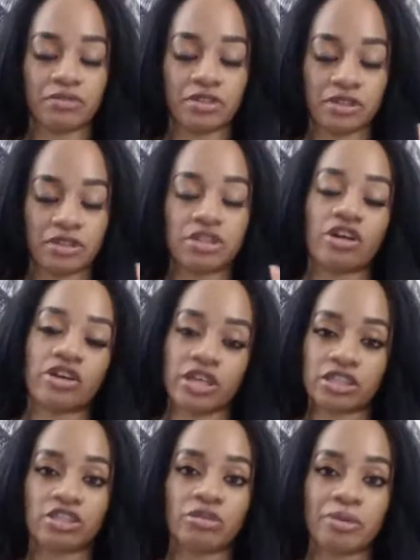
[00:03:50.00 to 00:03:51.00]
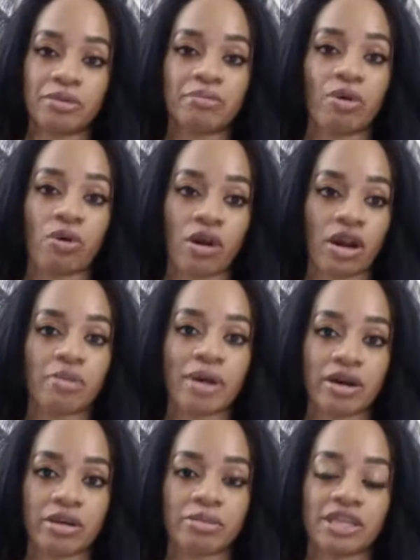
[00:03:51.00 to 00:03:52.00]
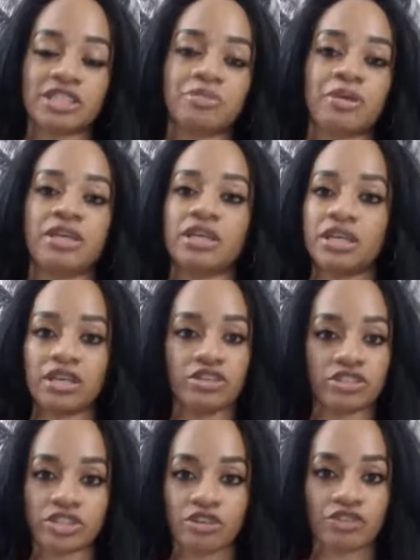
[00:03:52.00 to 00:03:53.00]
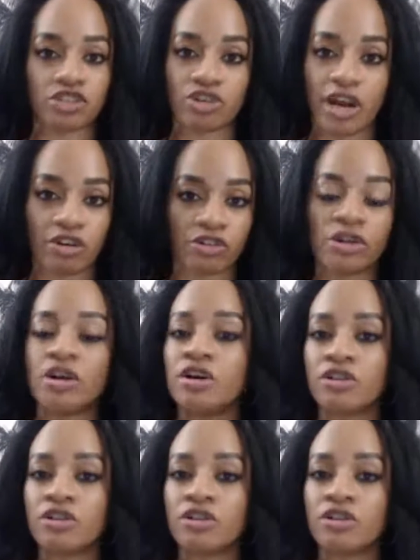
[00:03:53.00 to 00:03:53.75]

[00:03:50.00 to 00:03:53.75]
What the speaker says: learning a little bit more about MLSP and getting yourself a trial